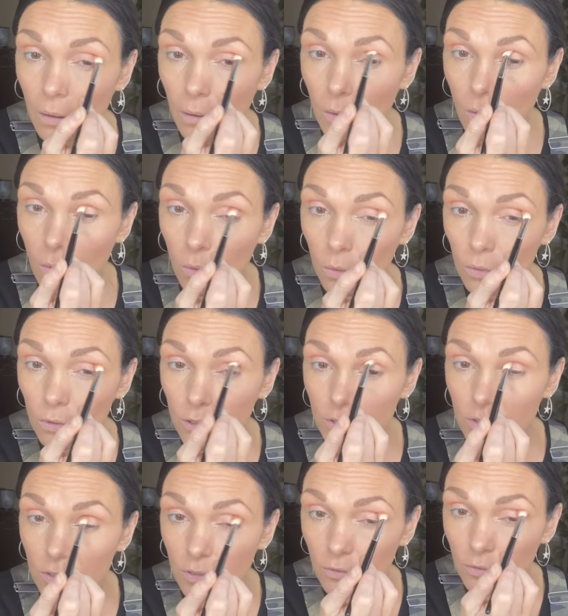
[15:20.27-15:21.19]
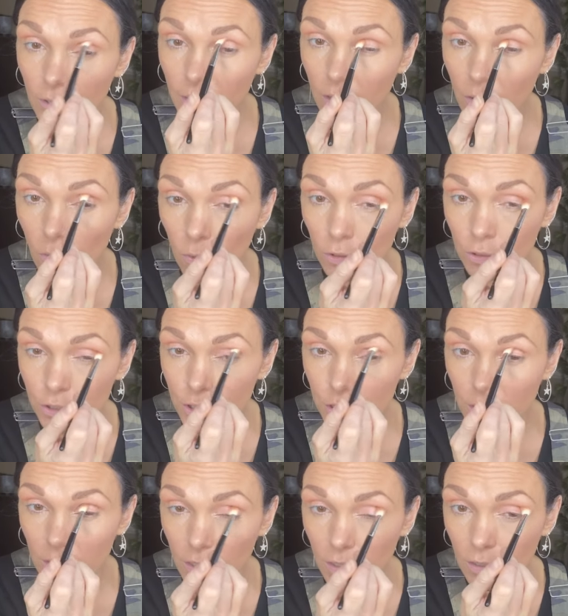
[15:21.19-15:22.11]
oh, this is very
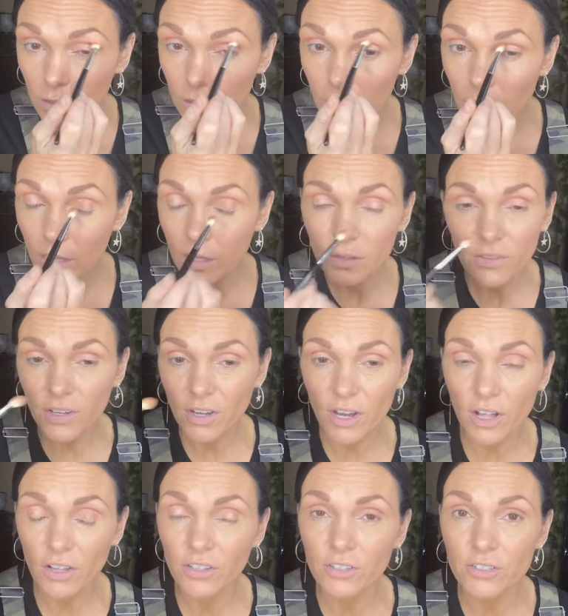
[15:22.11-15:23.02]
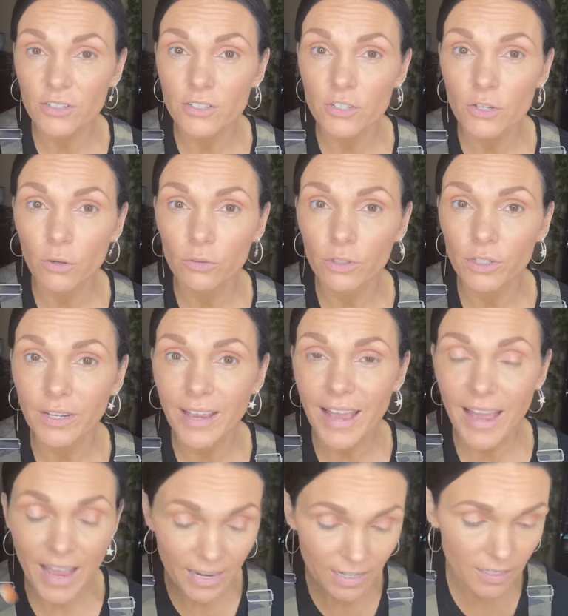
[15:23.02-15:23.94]
orangey. The colors don't look
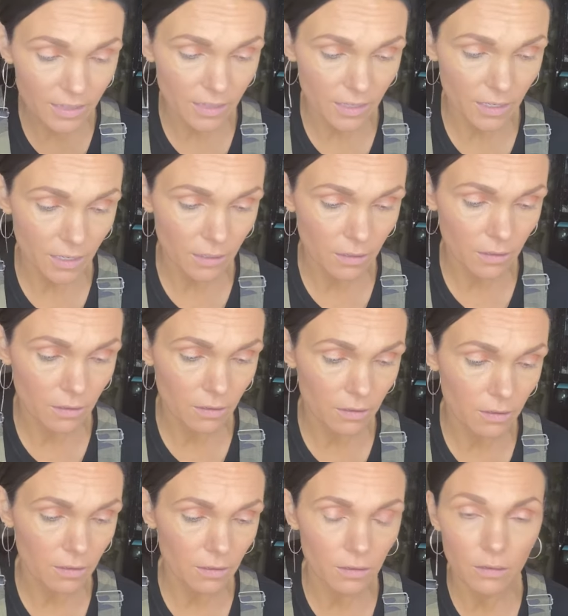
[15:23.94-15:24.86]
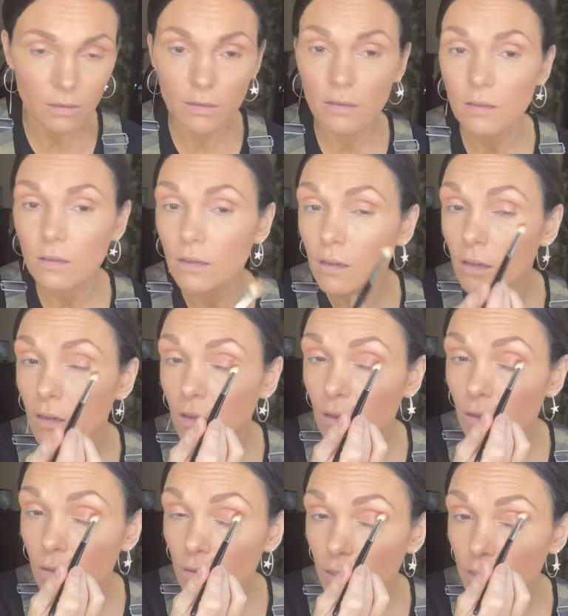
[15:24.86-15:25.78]
anything
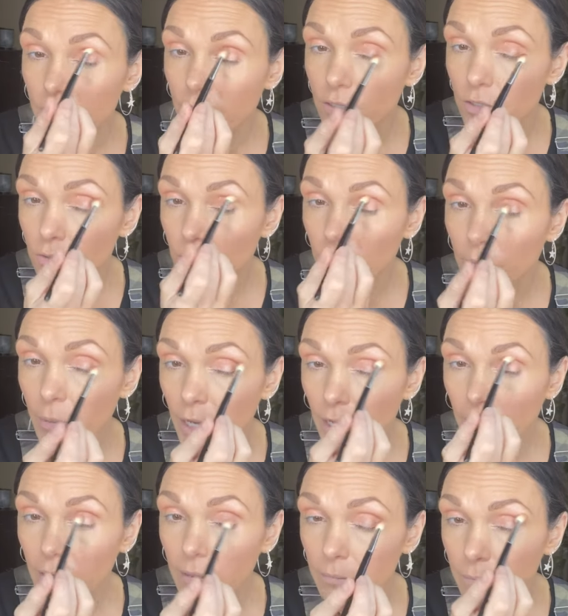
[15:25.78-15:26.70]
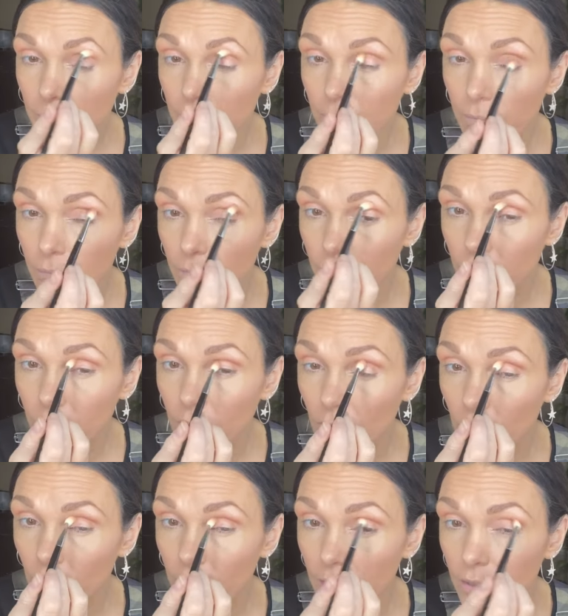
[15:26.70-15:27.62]
like they do on the palette.
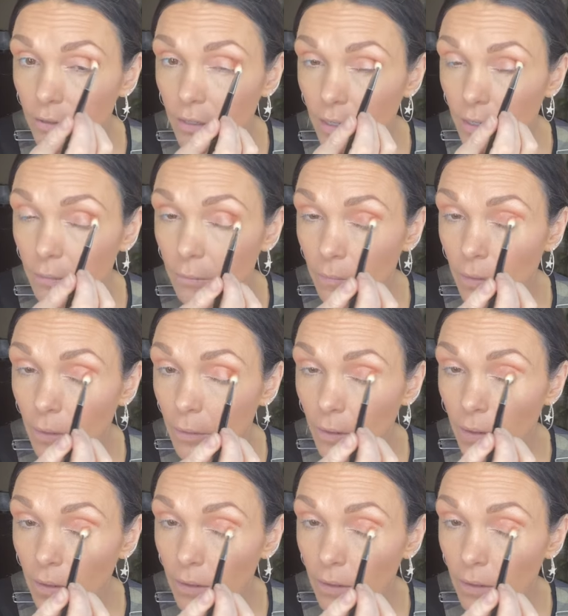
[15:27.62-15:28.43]
Great, okay.